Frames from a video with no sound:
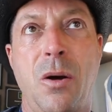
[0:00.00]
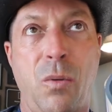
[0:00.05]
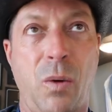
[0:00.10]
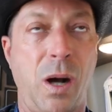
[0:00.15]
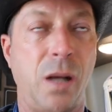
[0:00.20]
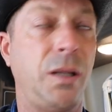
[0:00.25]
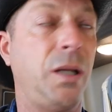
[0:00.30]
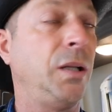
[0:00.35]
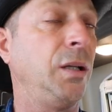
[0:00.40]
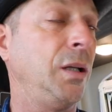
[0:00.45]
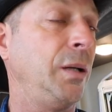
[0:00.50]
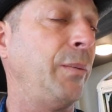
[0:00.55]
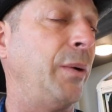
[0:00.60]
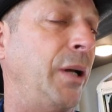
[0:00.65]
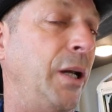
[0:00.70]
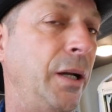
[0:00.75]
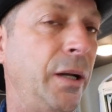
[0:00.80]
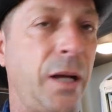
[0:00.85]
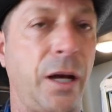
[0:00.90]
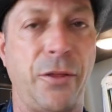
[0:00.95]
while
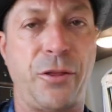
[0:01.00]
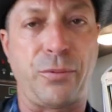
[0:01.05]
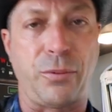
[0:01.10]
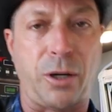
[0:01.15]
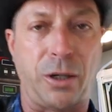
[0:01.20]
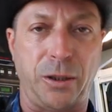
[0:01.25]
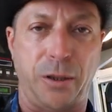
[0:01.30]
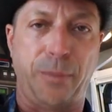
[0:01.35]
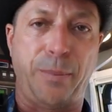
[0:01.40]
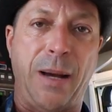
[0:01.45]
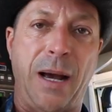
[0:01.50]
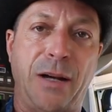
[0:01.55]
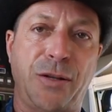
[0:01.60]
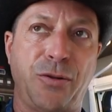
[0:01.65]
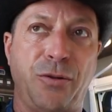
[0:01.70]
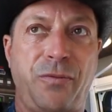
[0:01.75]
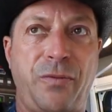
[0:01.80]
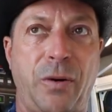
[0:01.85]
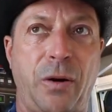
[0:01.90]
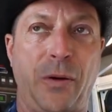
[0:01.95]
unlimited, had throttled it back
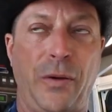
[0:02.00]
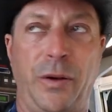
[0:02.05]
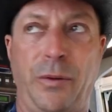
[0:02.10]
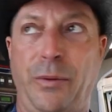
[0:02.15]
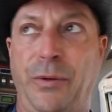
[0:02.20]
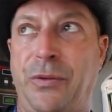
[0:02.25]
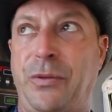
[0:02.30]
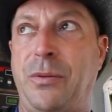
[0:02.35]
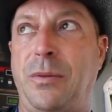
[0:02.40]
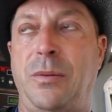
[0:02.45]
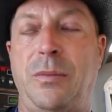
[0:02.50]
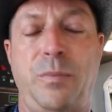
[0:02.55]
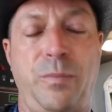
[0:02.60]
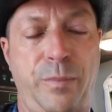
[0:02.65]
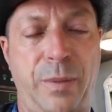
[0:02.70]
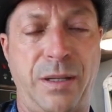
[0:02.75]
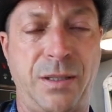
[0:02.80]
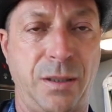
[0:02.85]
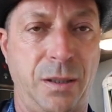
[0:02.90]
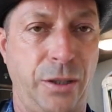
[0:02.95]
so far that it was
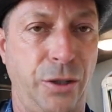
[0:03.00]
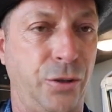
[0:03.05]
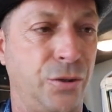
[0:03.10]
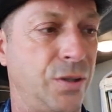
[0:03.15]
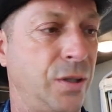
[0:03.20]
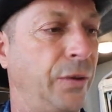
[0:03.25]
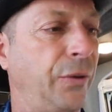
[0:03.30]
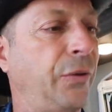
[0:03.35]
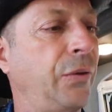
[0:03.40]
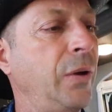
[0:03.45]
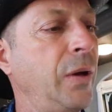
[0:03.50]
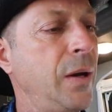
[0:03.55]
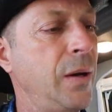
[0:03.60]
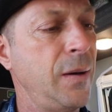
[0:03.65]
basically useless.